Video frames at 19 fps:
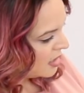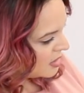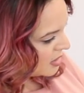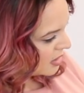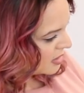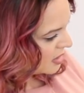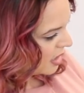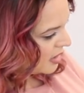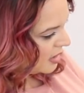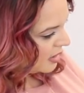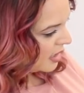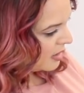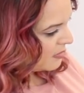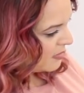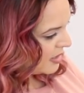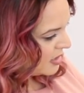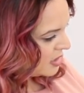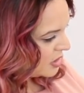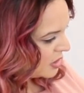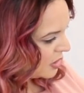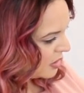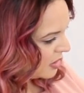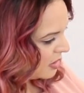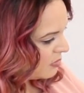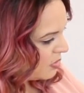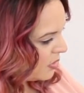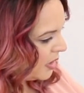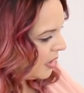So it's kind of like my
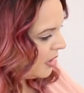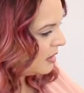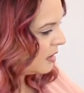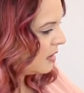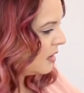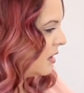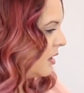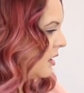starting point.